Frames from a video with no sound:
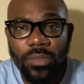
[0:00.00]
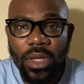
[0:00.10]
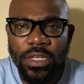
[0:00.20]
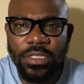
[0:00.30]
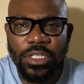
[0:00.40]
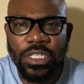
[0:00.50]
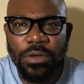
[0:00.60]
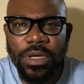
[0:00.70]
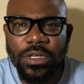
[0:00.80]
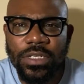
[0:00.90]
This is
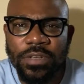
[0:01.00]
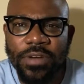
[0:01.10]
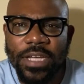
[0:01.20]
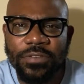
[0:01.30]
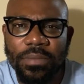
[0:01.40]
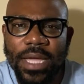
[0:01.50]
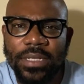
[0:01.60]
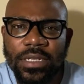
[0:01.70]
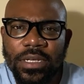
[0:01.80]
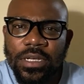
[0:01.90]
serious advice for
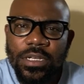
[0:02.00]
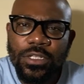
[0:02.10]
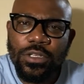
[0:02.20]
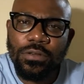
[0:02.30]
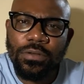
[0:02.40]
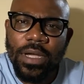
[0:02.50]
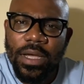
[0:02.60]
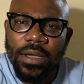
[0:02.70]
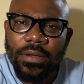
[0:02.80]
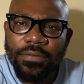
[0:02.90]
men to,
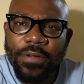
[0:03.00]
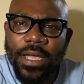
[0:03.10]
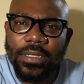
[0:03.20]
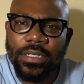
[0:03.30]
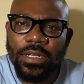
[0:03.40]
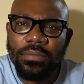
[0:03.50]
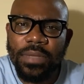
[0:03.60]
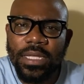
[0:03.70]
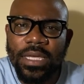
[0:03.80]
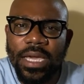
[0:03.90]
Frank, there's a lot of
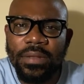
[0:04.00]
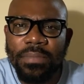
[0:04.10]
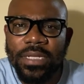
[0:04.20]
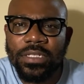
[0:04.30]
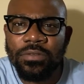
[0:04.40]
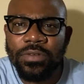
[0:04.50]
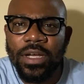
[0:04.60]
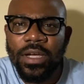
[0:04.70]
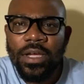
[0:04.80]
men getting messed over.